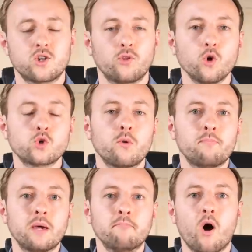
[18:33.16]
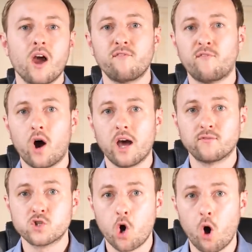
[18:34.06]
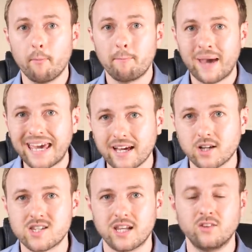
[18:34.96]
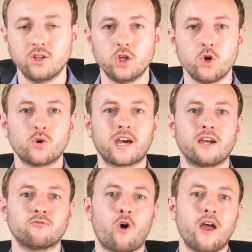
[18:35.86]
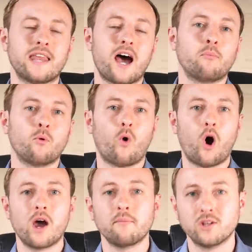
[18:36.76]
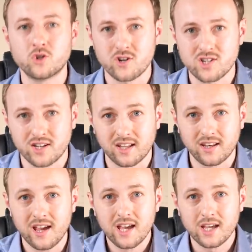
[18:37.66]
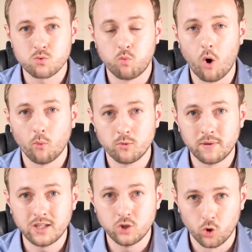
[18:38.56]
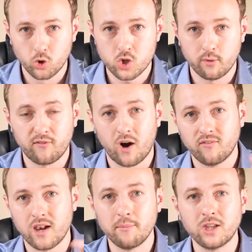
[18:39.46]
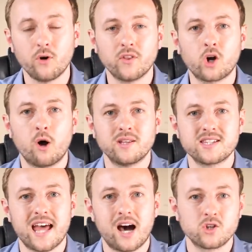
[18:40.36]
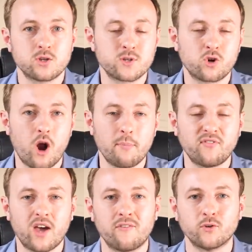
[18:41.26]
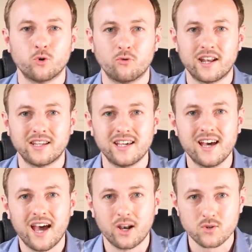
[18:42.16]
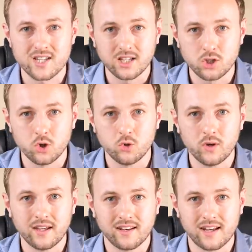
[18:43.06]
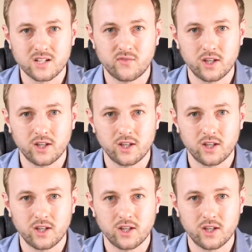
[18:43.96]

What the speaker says: So those would be my five top picks in the UK right now. But what I'm interested in is what would be your top five. Let me know in the comments now. Subscribe if you haven't already, and I'll see you in the next